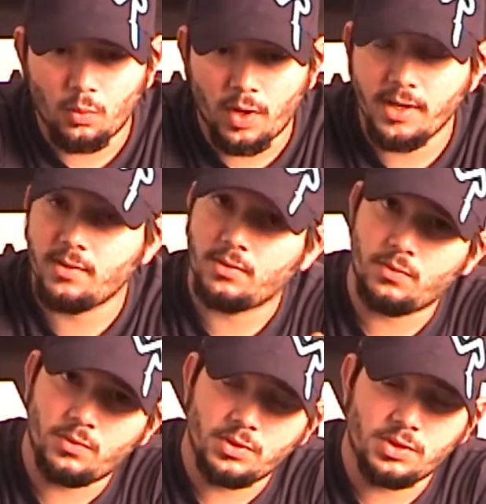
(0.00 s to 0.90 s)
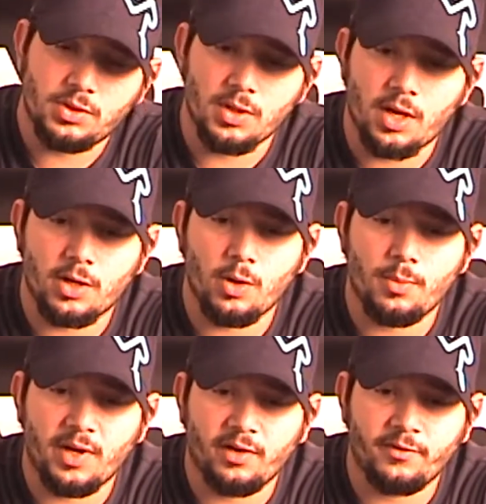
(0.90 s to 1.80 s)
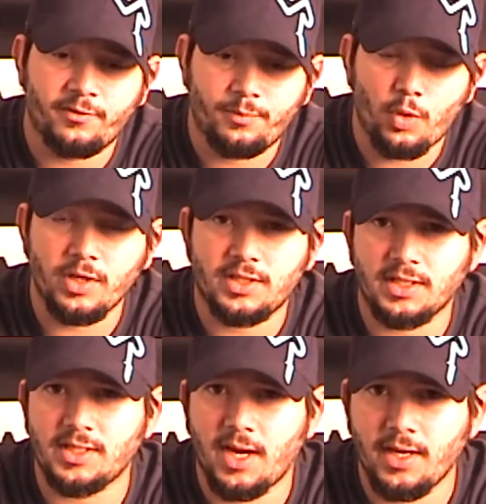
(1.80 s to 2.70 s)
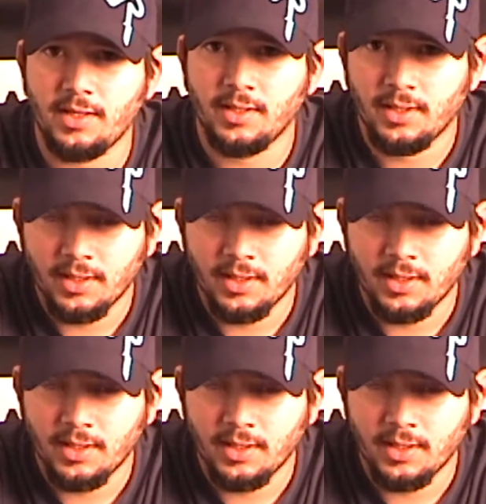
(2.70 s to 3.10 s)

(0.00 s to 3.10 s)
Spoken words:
One, do not go above .69